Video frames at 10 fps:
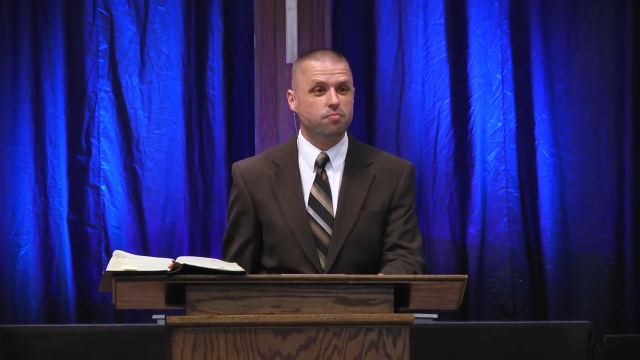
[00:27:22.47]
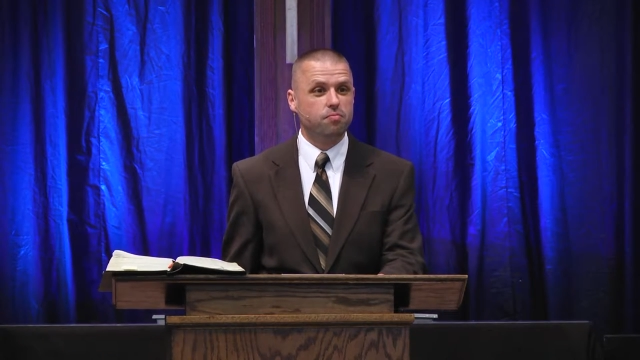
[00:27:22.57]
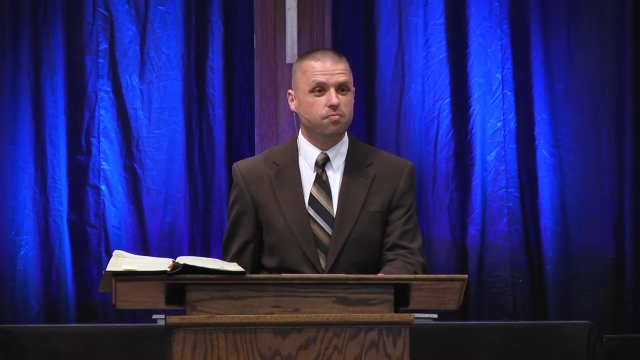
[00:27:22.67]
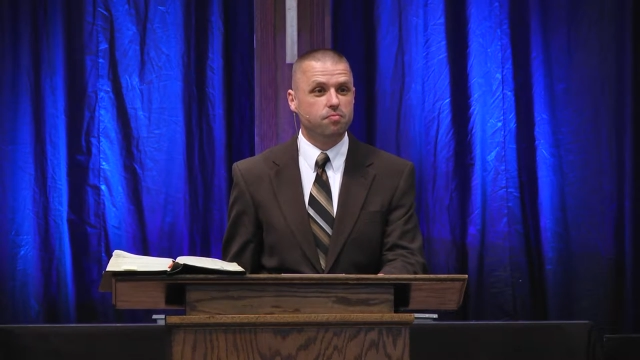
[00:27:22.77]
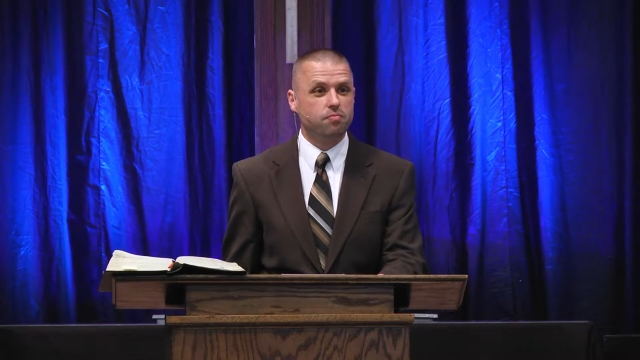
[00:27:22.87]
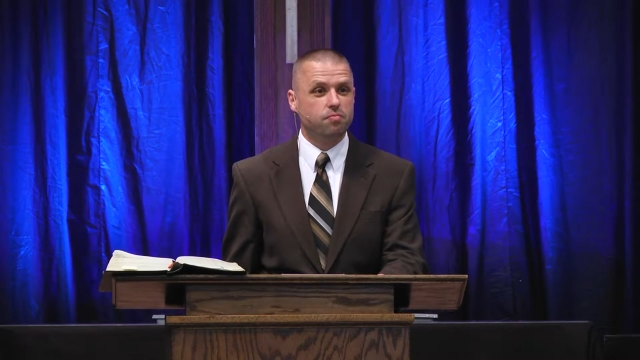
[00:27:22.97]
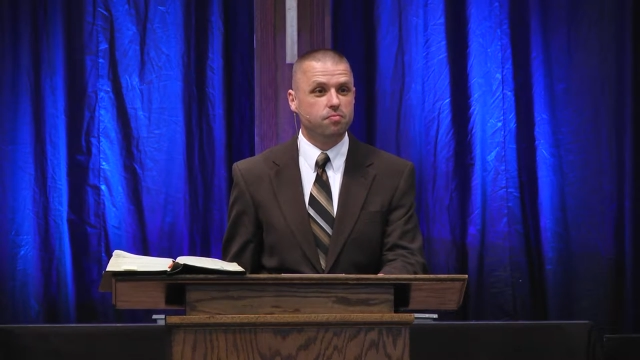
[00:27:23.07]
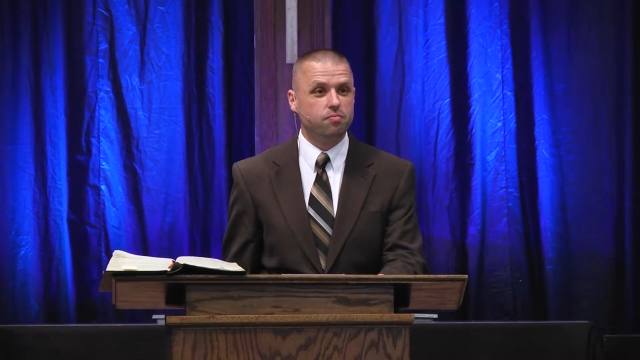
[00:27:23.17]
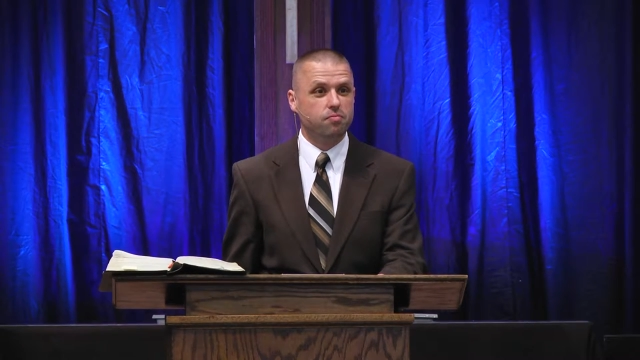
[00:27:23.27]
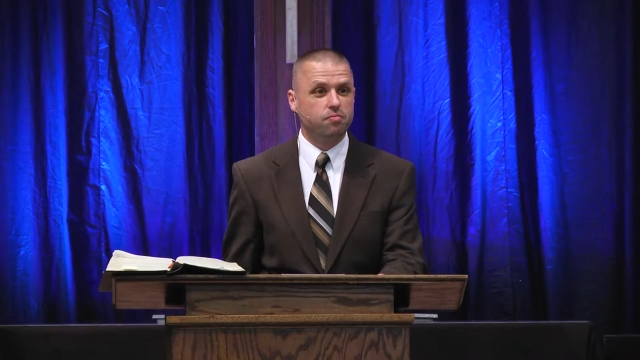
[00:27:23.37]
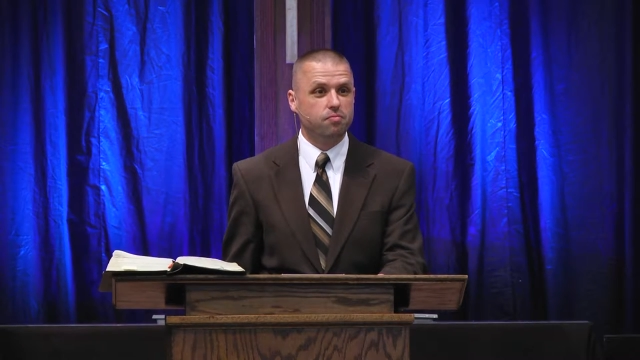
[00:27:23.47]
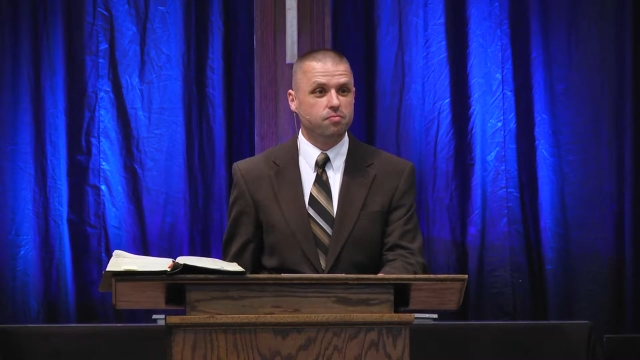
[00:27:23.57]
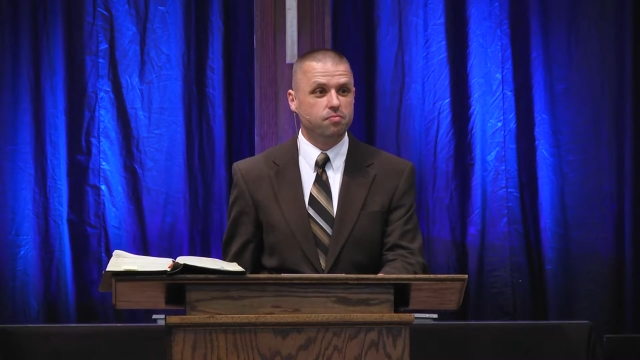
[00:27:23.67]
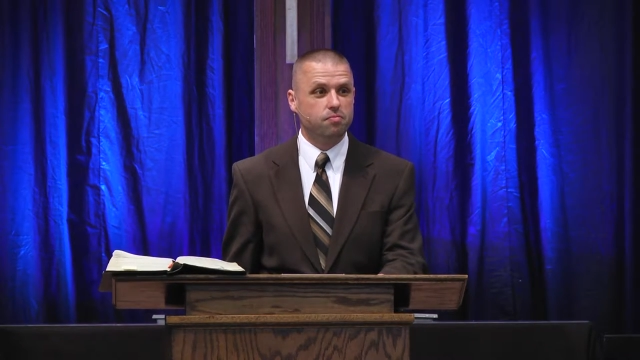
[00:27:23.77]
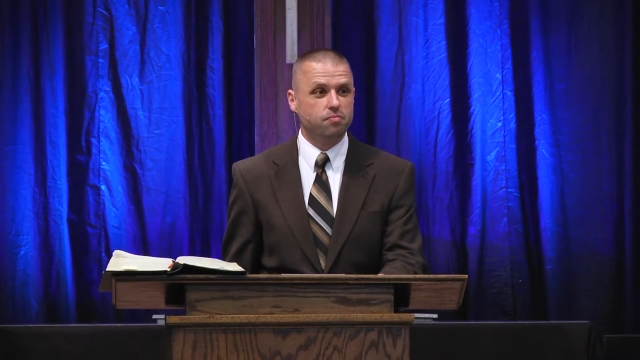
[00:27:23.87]

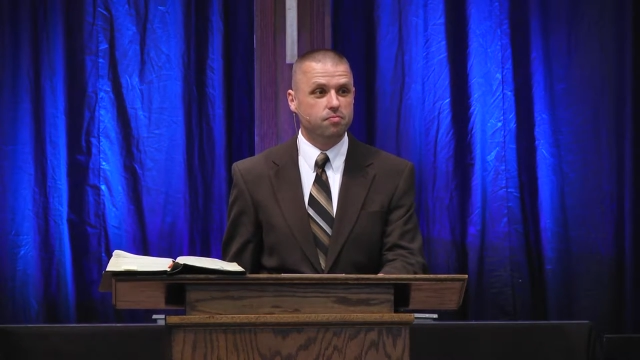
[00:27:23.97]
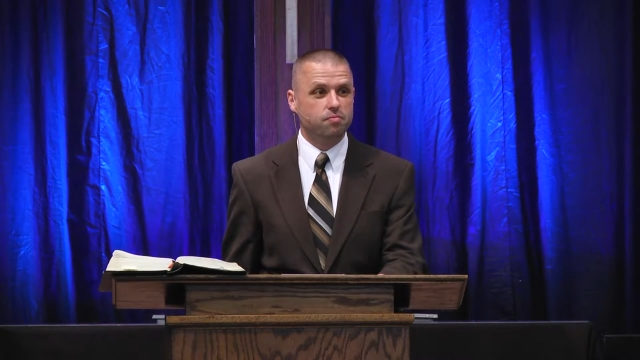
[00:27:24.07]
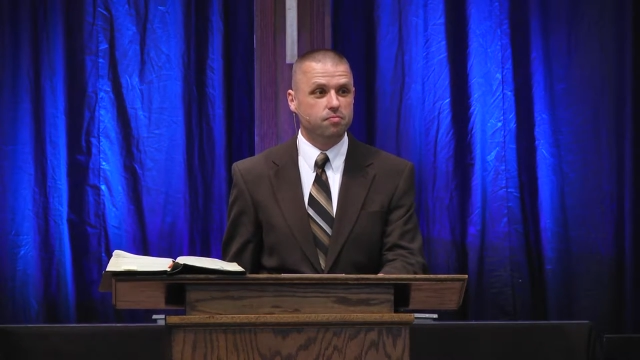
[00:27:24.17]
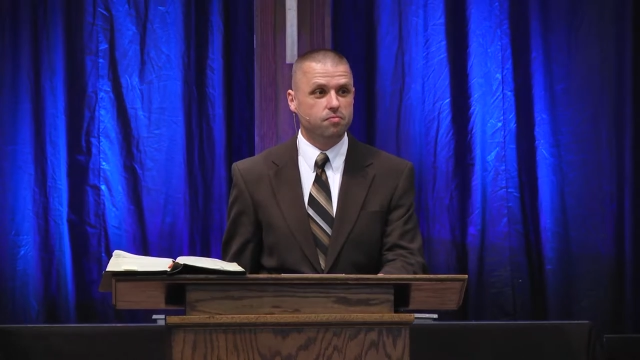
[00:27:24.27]
[no speech]